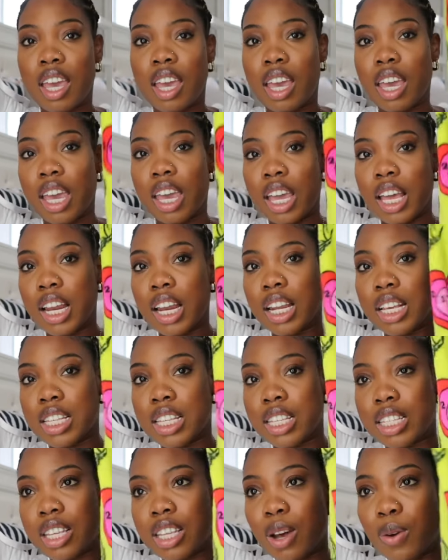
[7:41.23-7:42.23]
and this
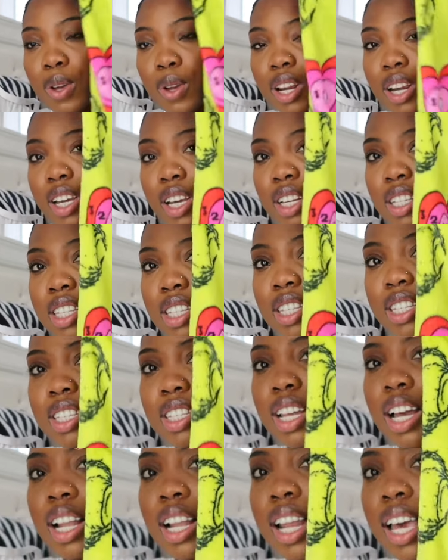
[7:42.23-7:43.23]
is how it looks it's
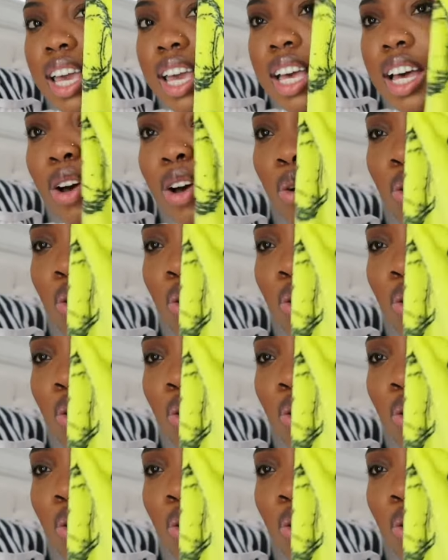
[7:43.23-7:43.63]
not like an